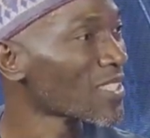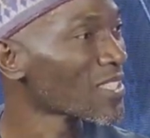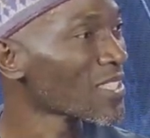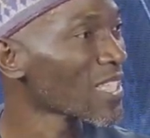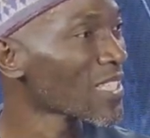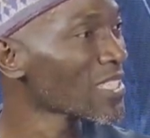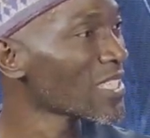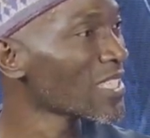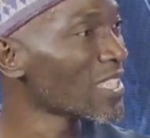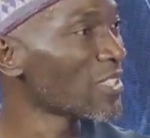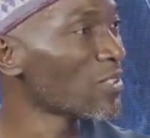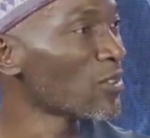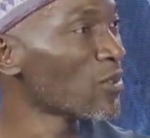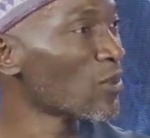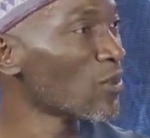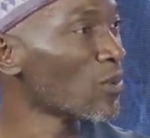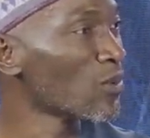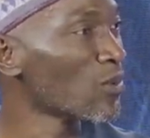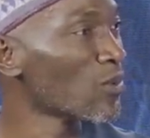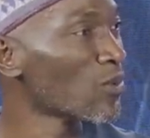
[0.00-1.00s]
Certainly
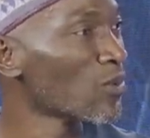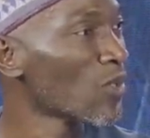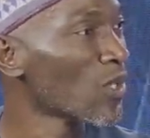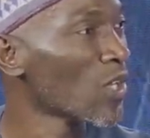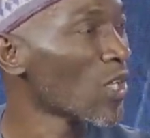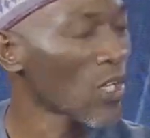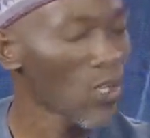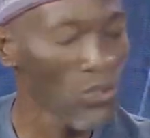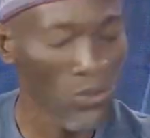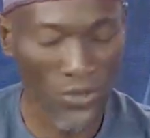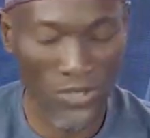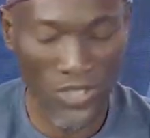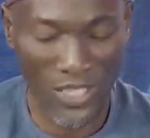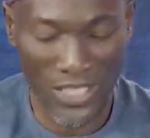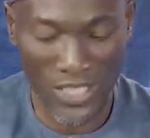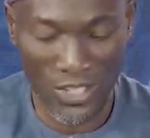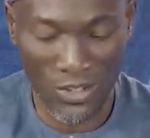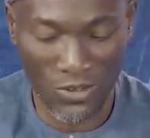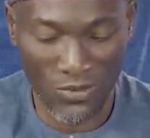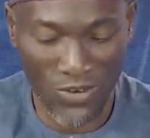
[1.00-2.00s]
no. You
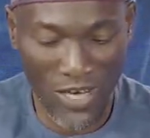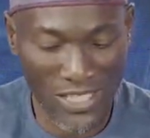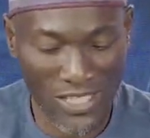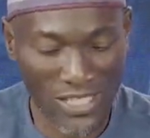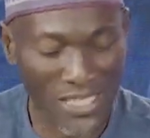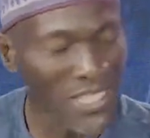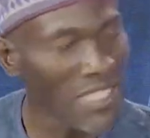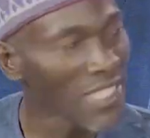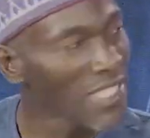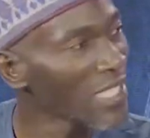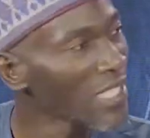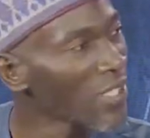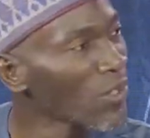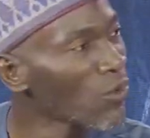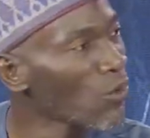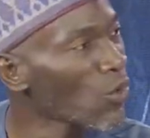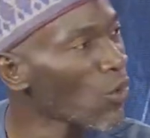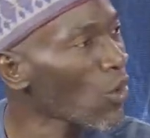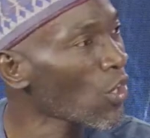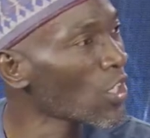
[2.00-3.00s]
see, the university,
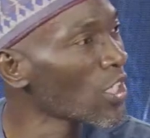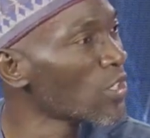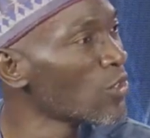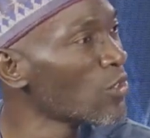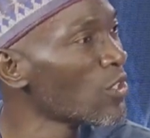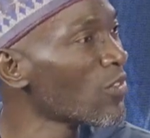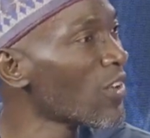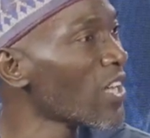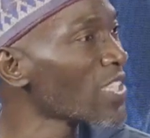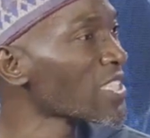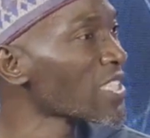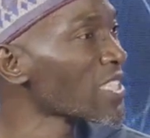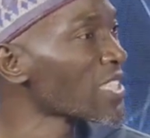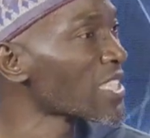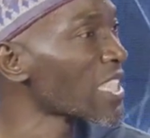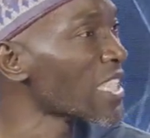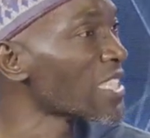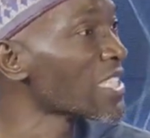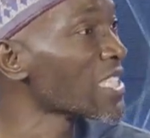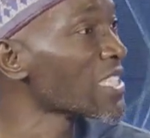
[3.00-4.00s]
we call it
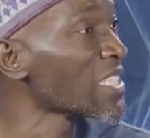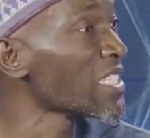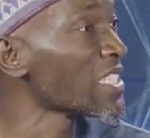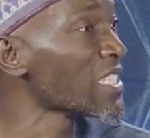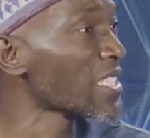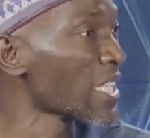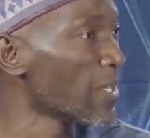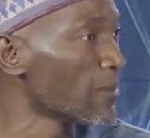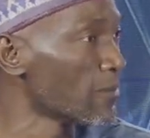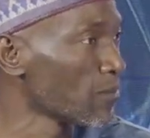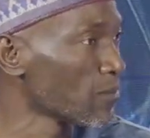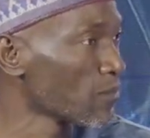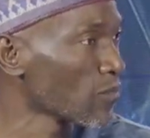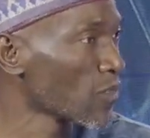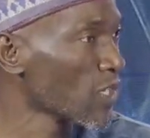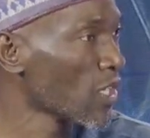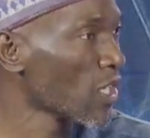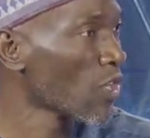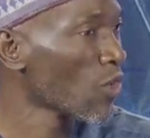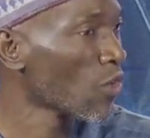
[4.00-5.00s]
university, is a system
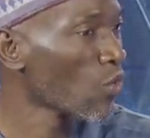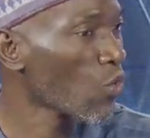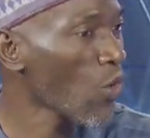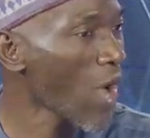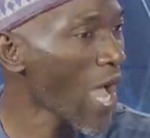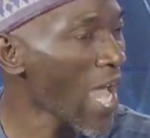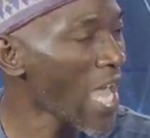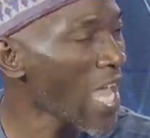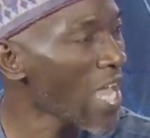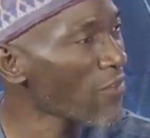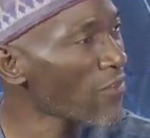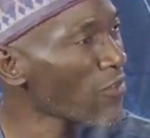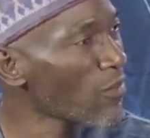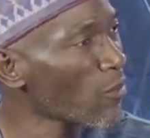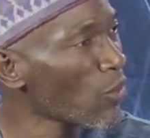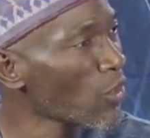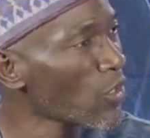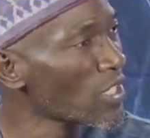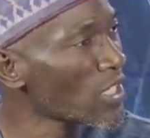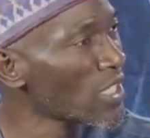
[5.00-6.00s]
where
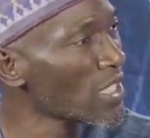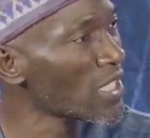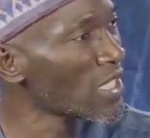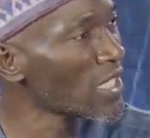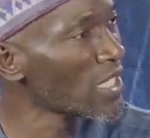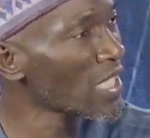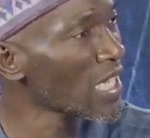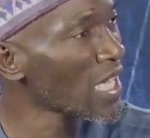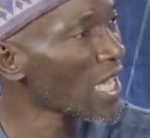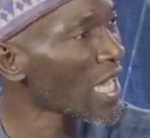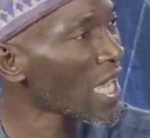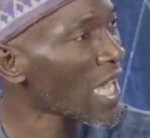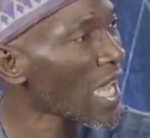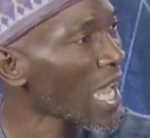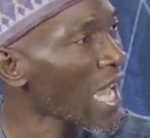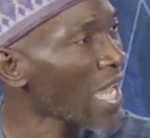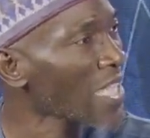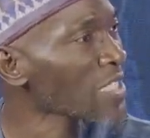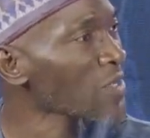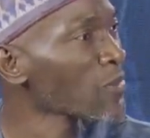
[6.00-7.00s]
everybody
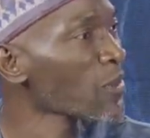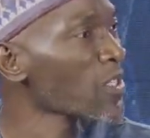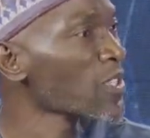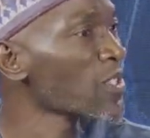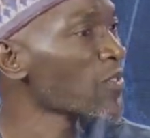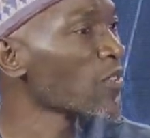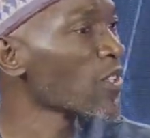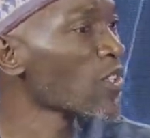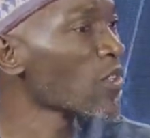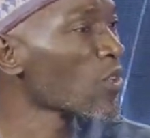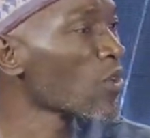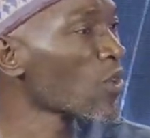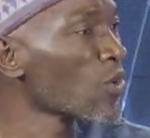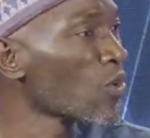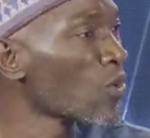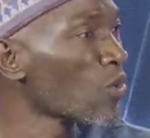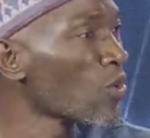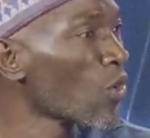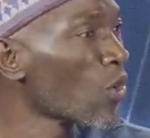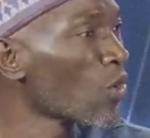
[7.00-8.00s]
has specific
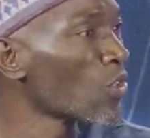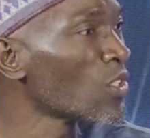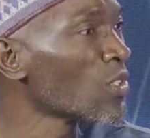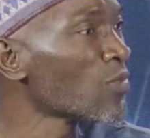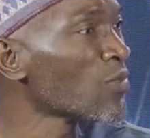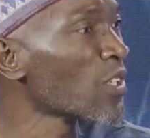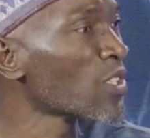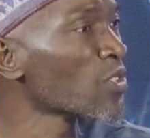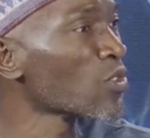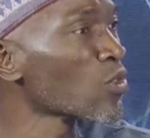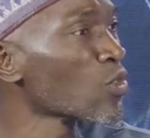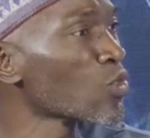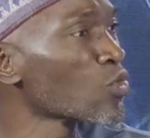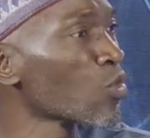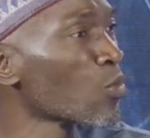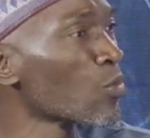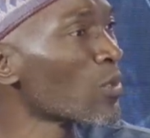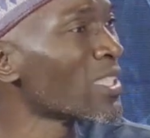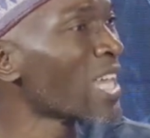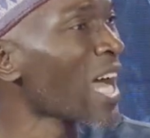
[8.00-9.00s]
role or different roles
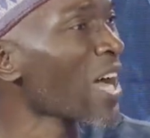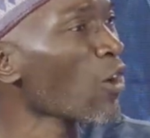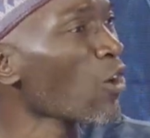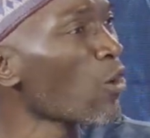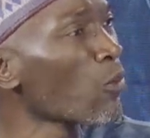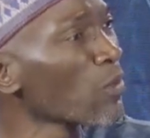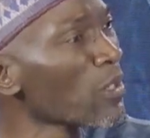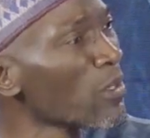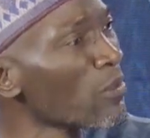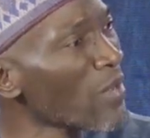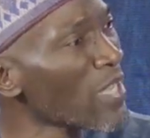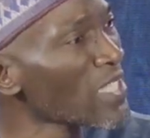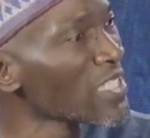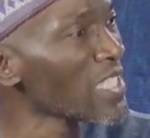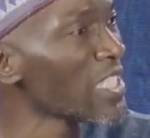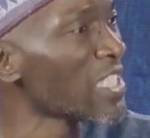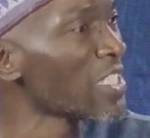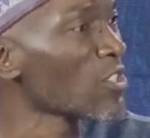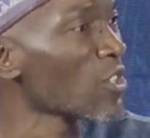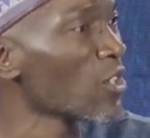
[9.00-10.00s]
to play that
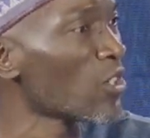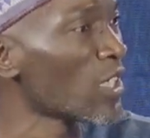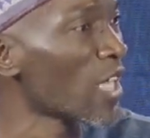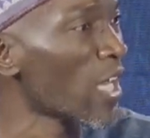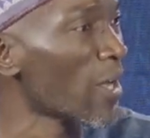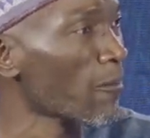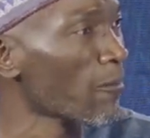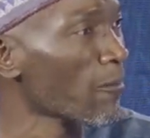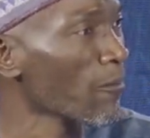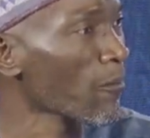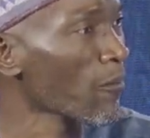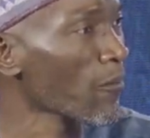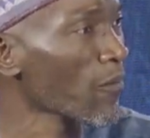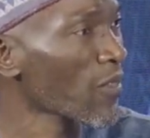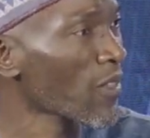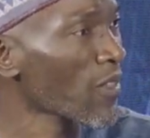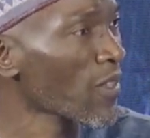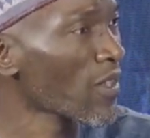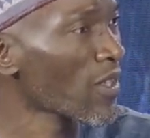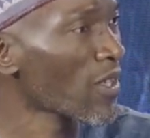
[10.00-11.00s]
complements each other.
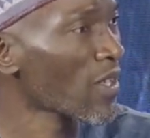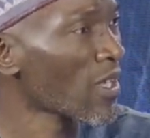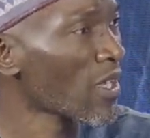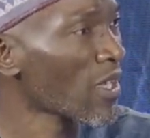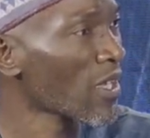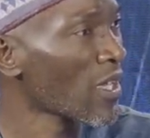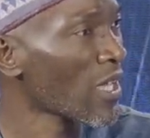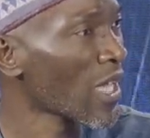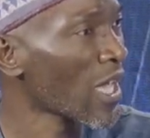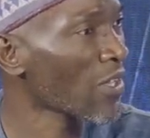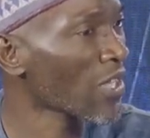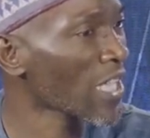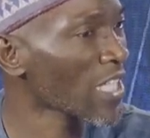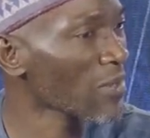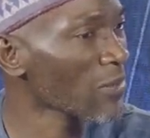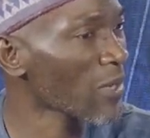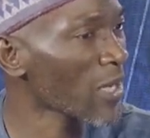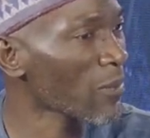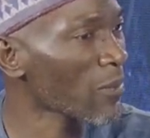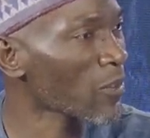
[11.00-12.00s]
Yeah. Are you
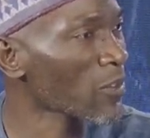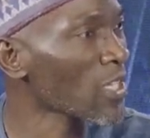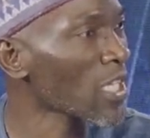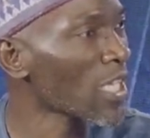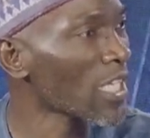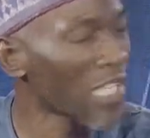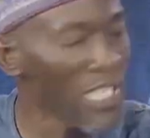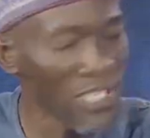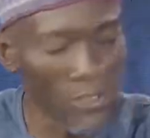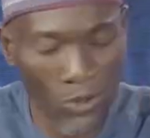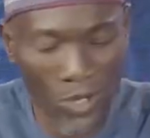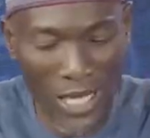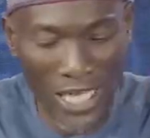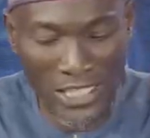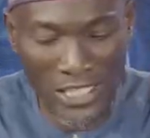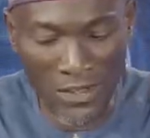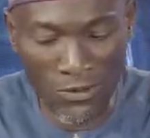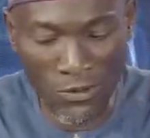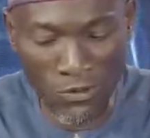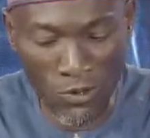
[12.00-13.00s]
getting my point? Yes. Let's look
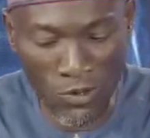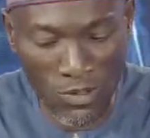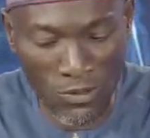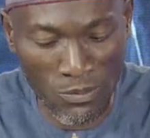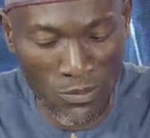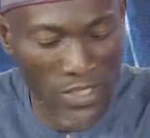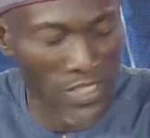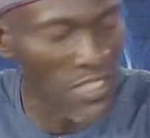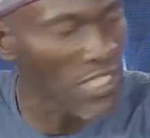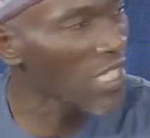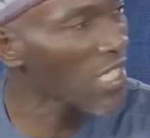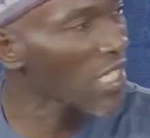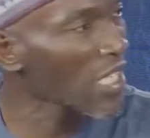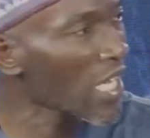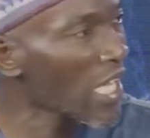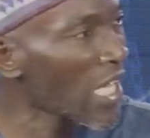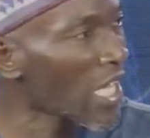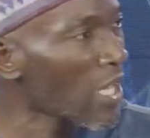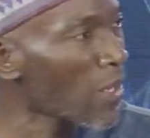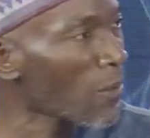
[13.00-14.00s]
at it even from the basic
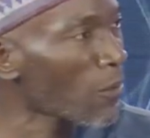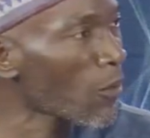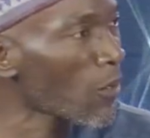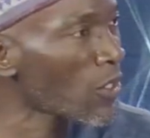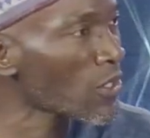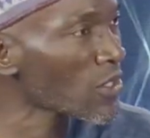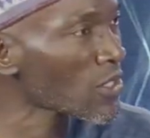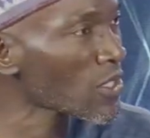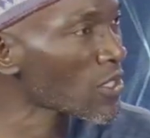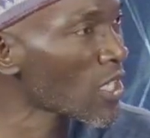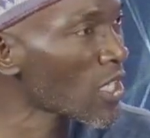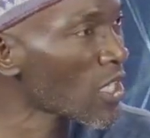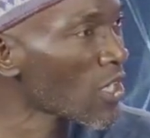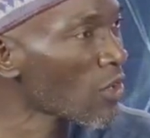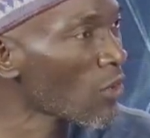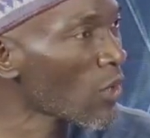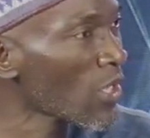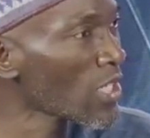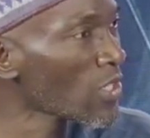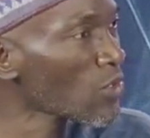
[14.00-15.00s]
points.
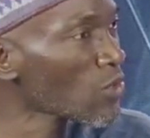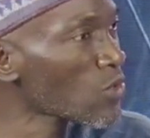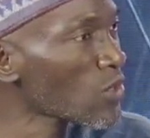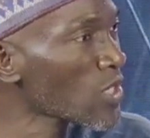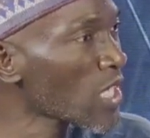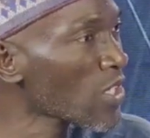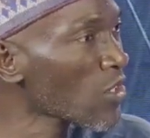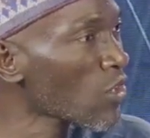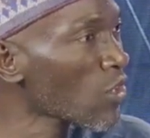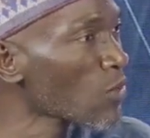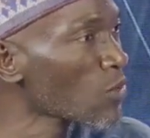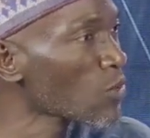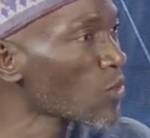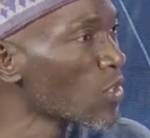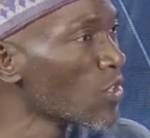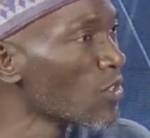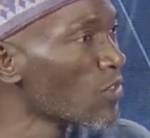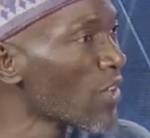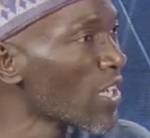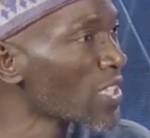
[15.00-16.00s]
when a student comes to
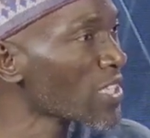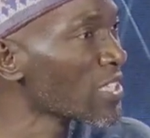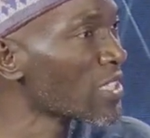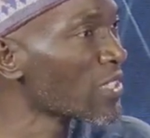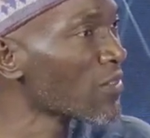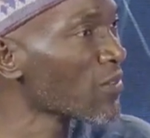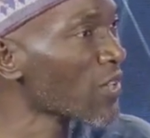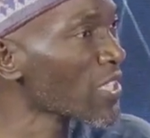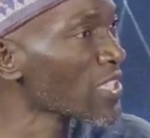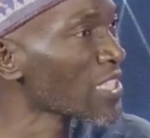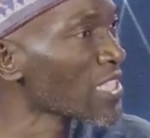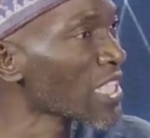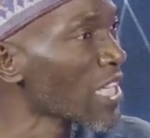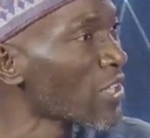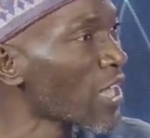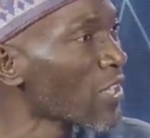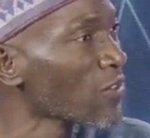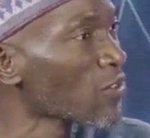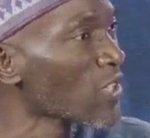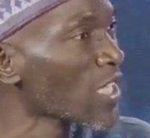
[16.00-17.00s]
university, the first thing that
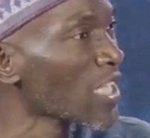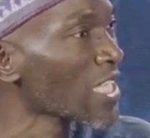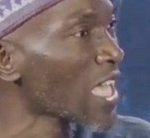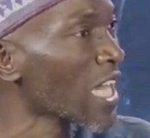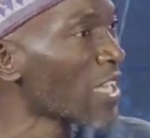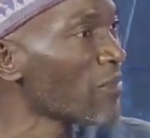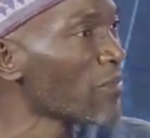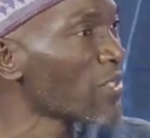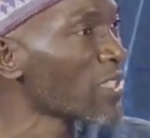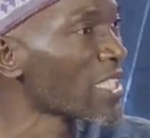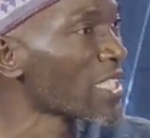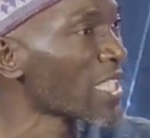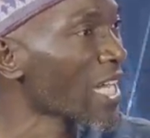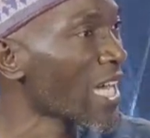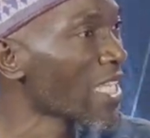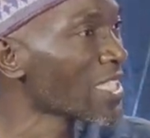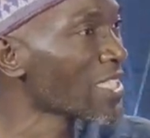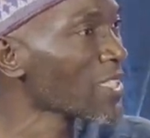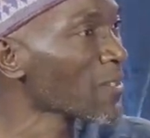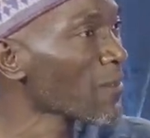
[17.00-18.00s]
you have to get admitted,
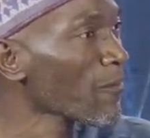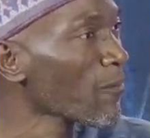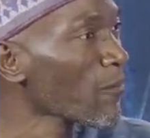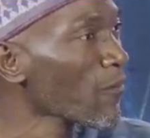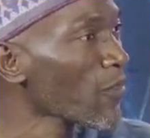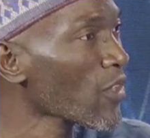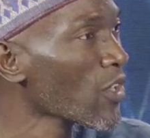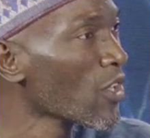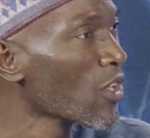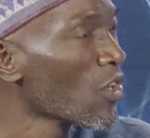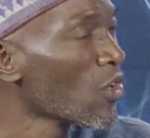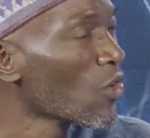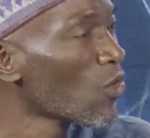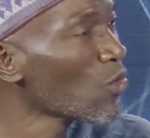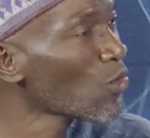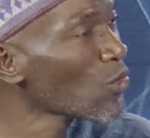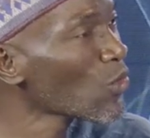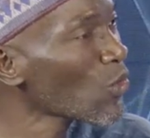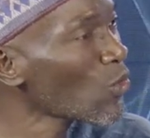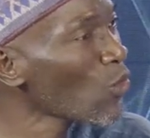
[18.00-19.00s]
right? Yes.
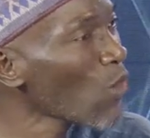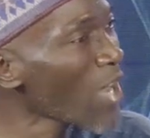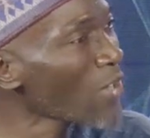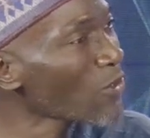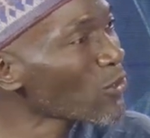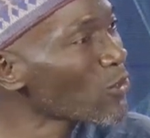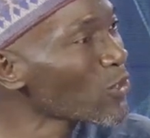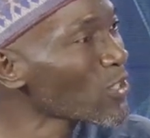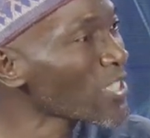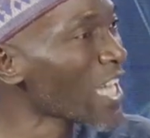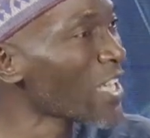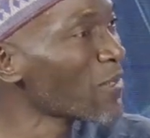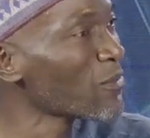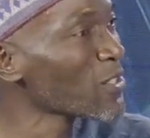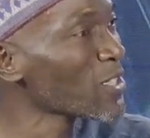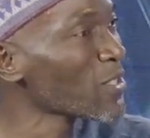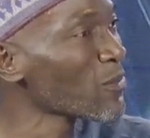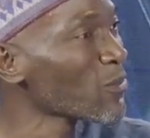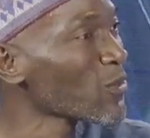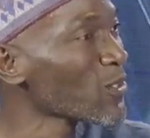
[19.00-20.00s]
Who handled those
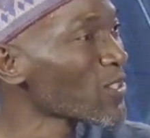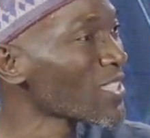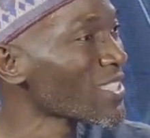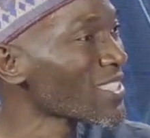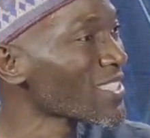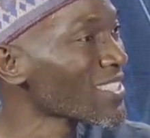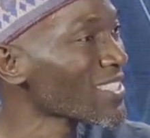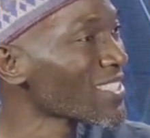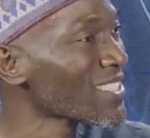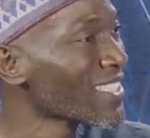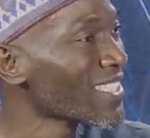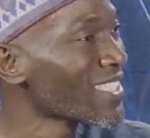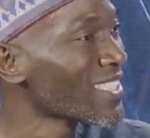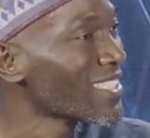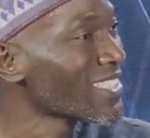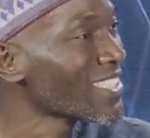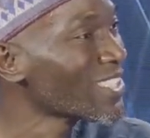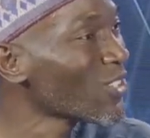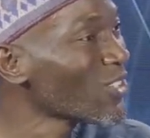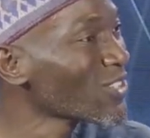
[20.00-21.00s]
admission process?
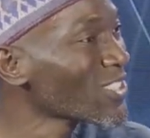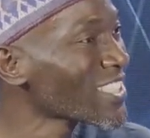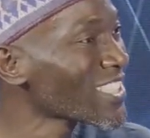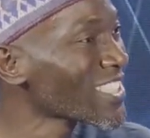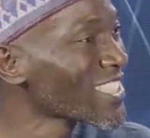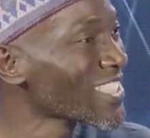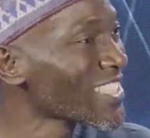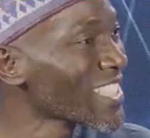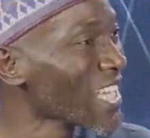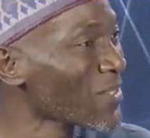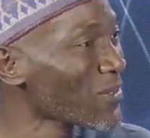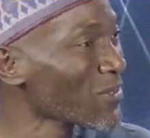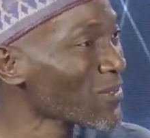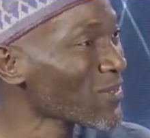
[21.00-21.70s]
They don't teach staff.